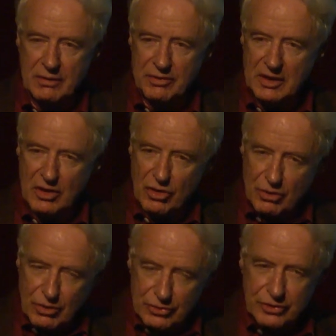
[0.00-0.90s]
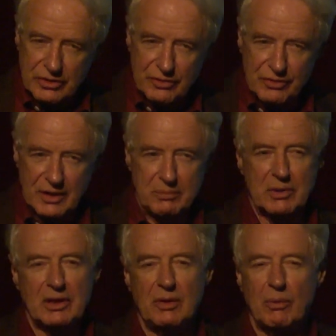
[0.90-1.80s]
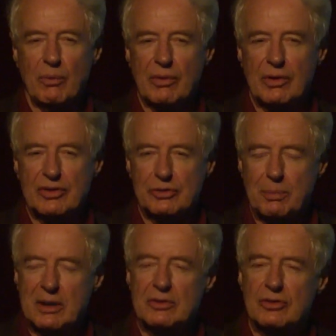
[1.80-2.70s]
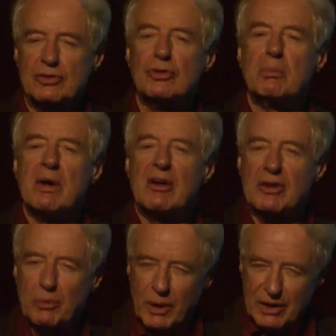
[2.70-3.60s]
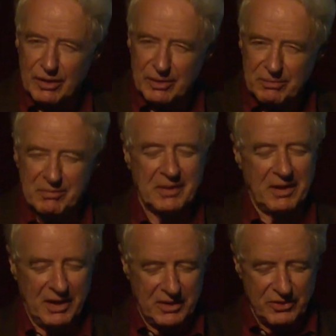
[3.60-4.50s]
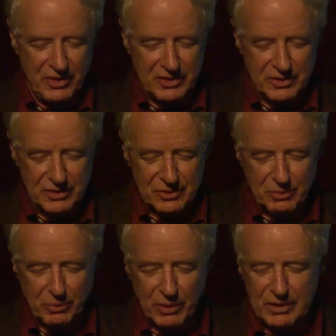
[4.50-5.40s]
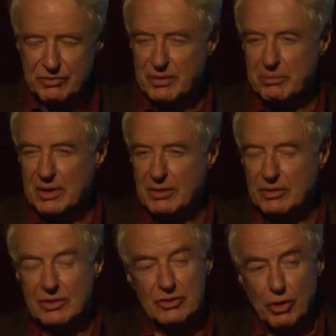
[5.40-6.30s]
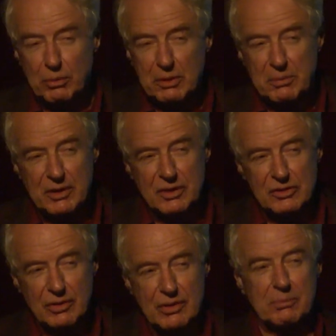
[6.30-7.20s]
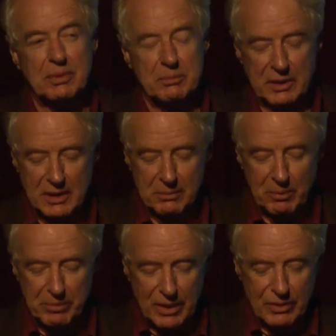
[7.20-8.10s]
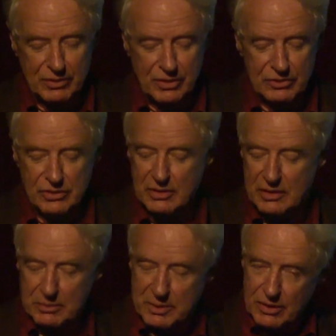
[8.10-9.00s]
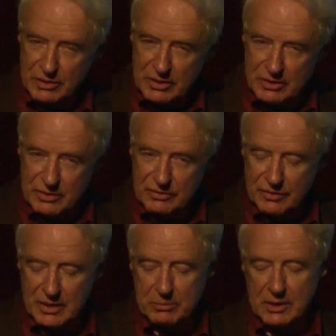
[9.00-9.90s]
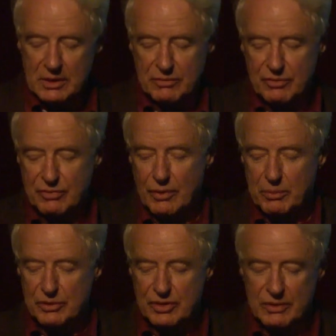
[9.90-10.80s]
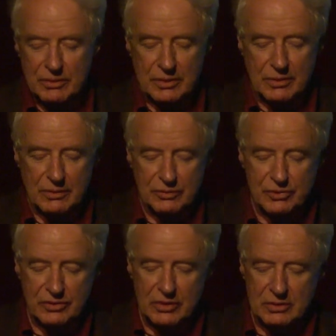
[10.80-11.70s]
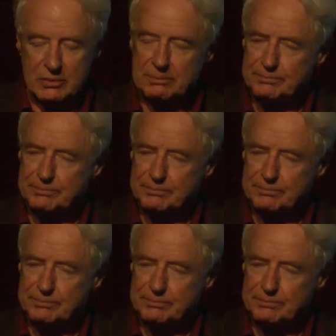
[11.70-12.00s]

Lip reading: The girls in the family were expected to marry well. And they did. One of them married a nobleman in Europe and became a baroness. Another married into the family of a former Secretary of State.